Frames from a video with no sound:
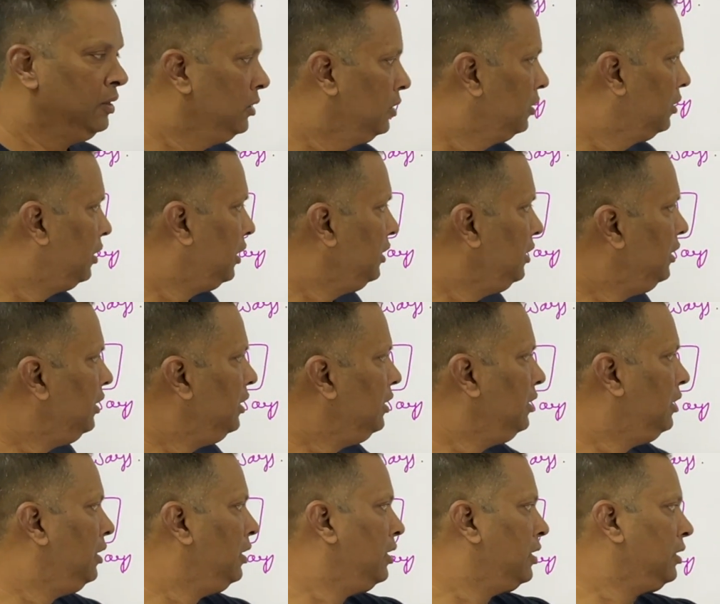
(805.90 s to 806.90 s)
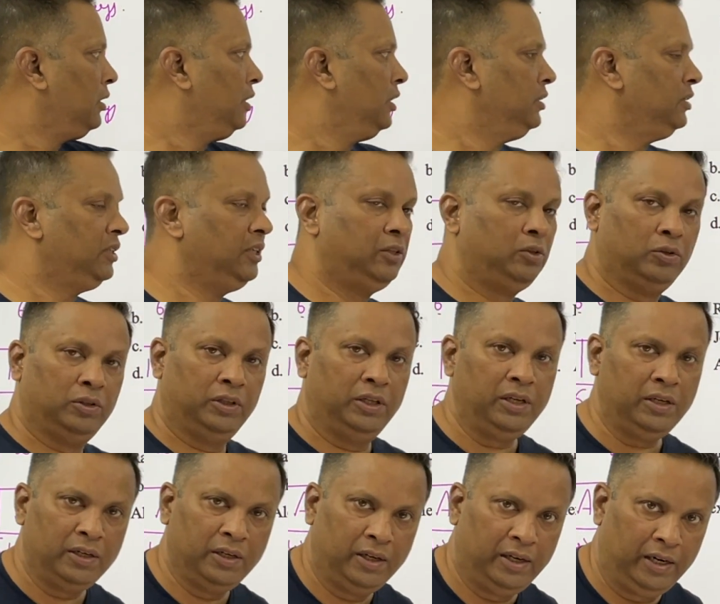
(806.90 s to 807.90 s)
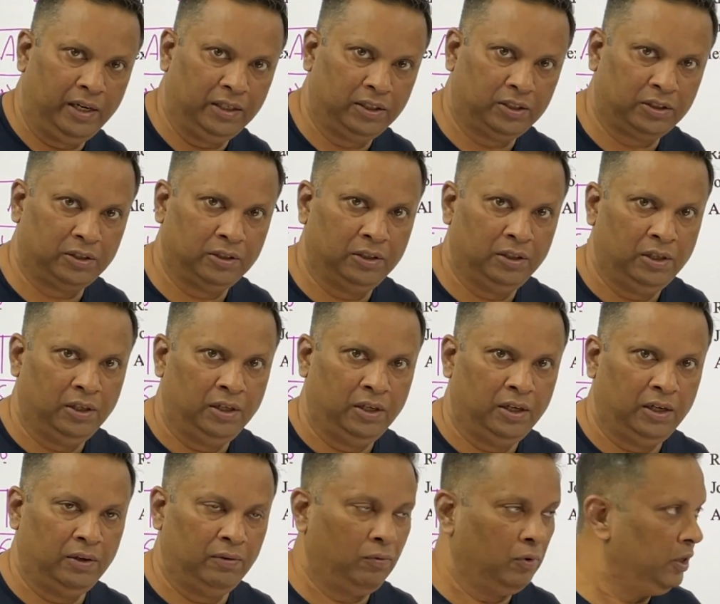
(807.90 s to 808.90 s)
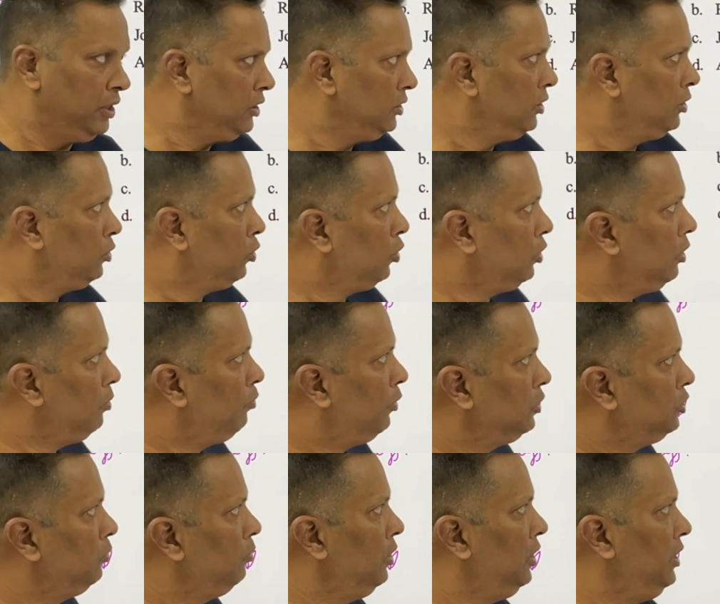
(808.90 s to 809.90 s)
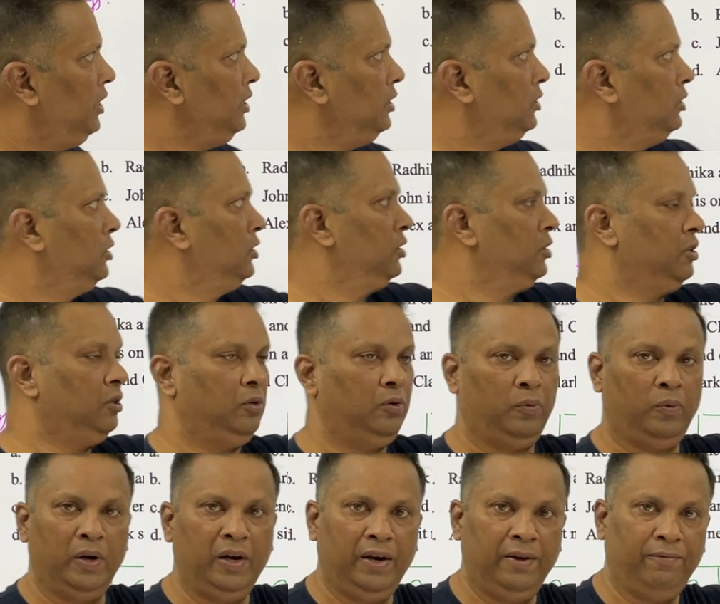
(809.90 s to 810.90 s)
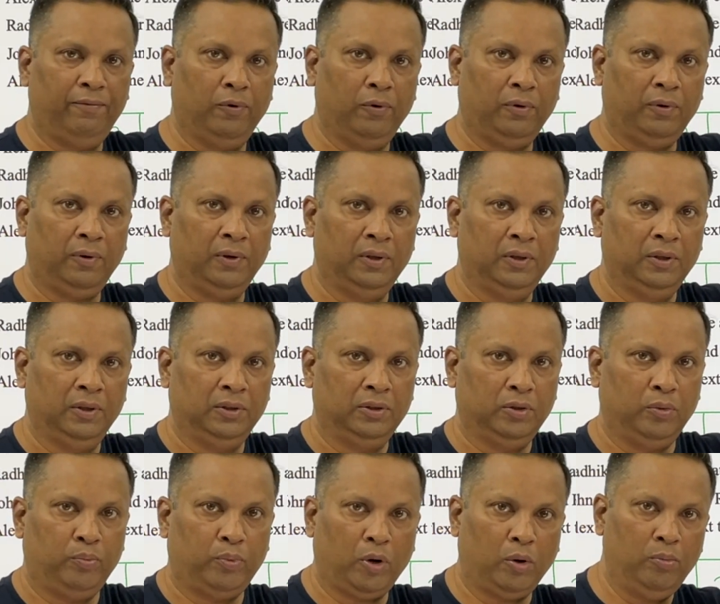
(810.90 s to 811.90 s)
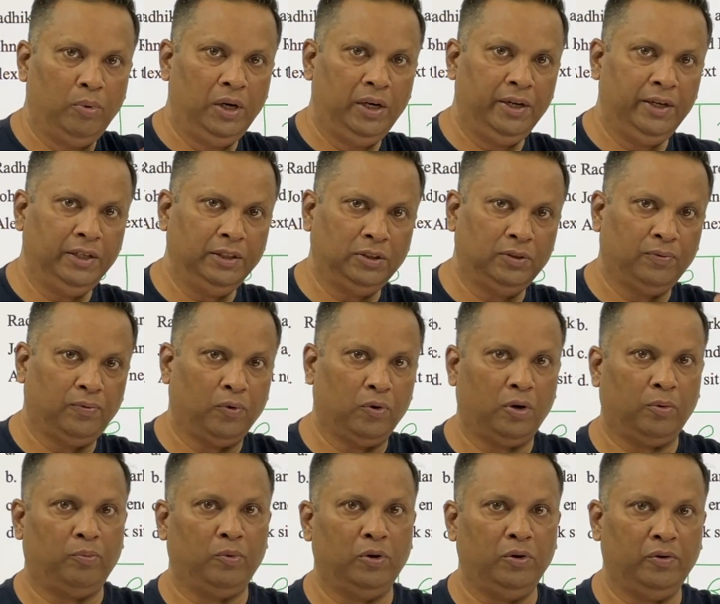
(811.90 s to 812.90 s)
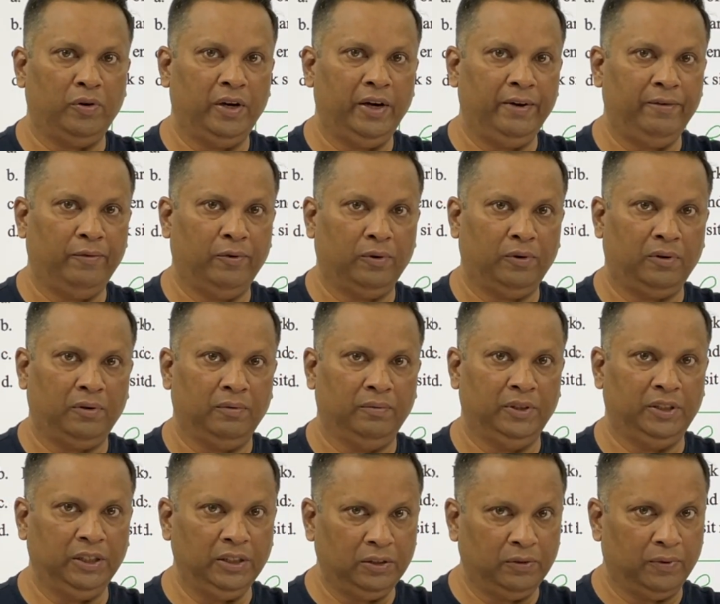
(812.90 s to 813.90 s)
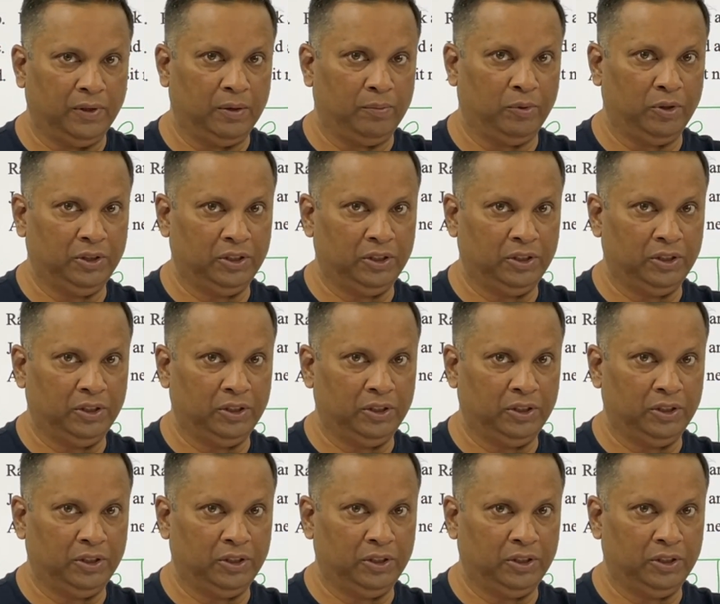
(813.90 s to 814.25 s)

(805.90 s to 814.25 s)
Radhika and Clark can sit on the ends. And what is the total possibilities? 24. Probability is 4 upon 24, which is 1 upon